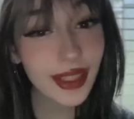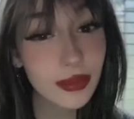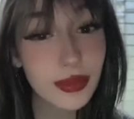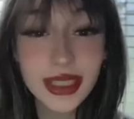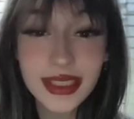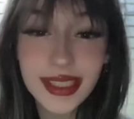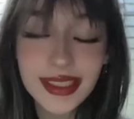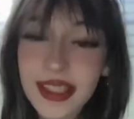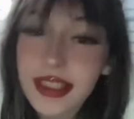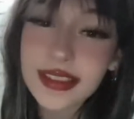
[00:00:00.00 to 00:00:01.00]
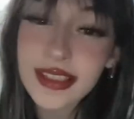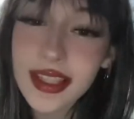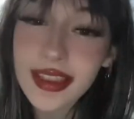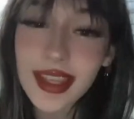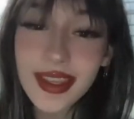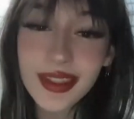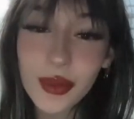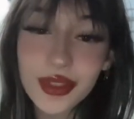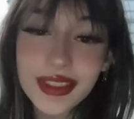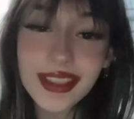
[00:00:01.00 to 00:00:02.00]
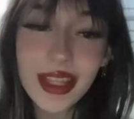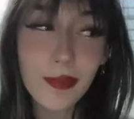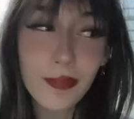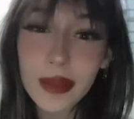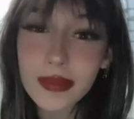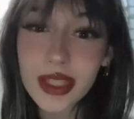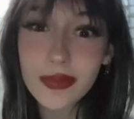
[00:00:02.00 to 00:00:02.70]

at me, sis. Cause ain't nothing worse than a pick me